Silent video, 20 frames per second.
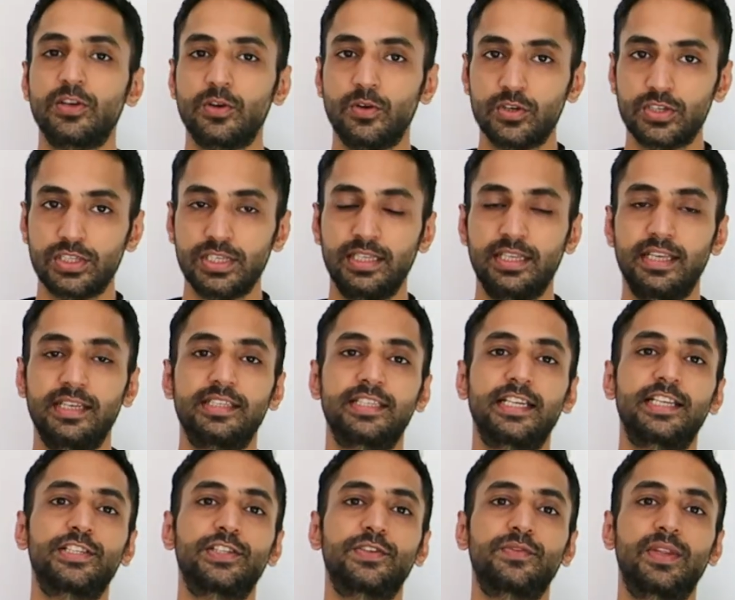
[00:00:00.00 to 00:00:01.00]
question the
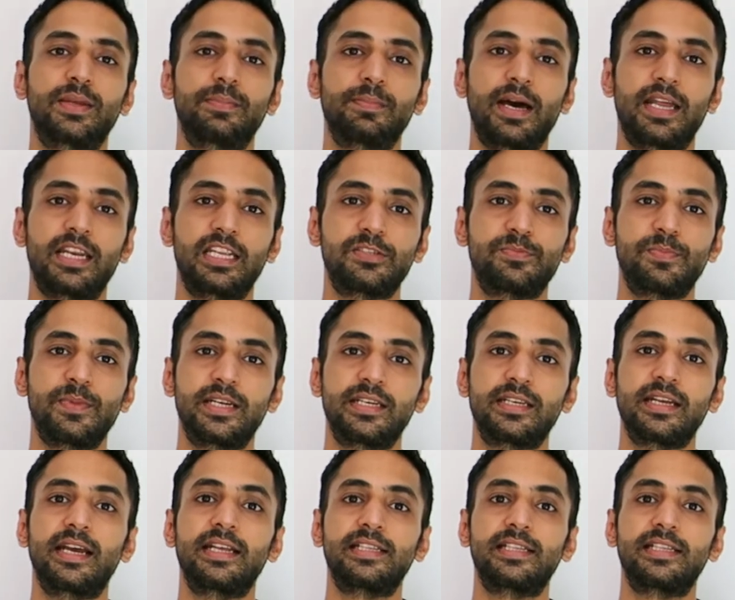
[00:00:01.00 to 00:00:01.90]
intent of the management